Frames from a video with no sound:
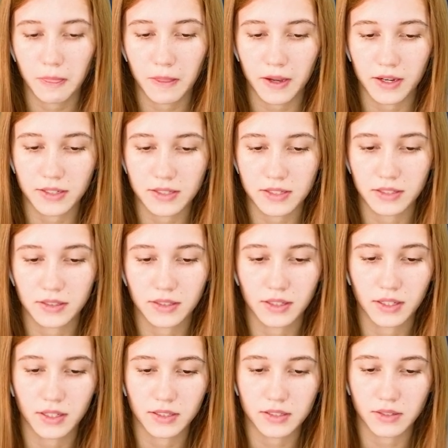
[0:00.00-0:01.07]
until
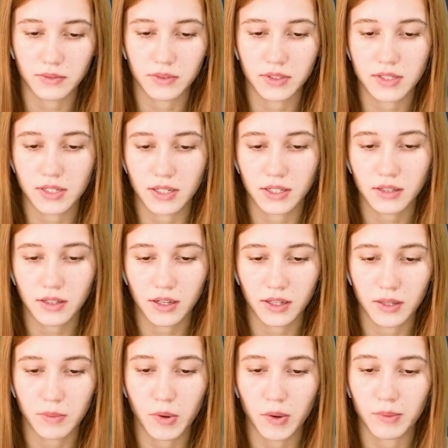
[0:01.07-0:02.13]
the end of the deal. At
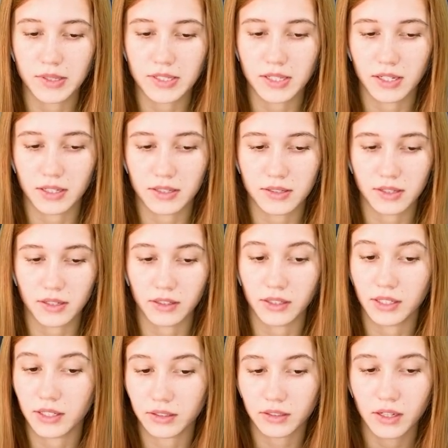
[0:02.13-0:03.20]
the moment, there's a
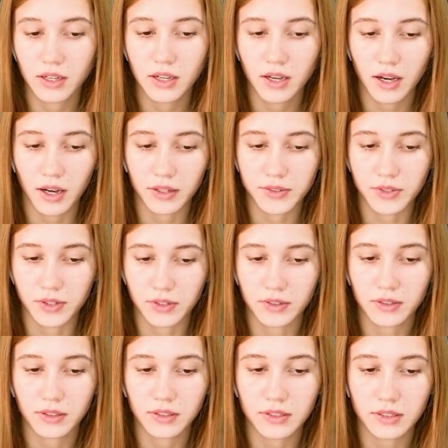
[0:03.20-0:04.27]
little
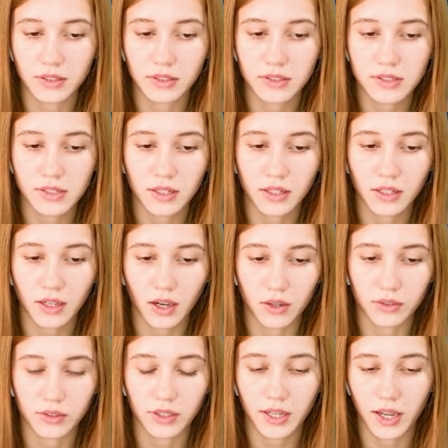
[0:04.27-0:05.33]
uncertainty
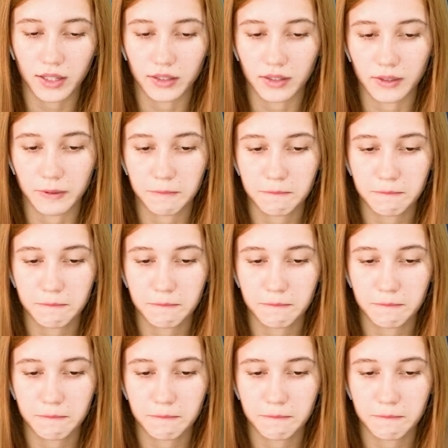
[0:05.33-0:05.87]
on the candle.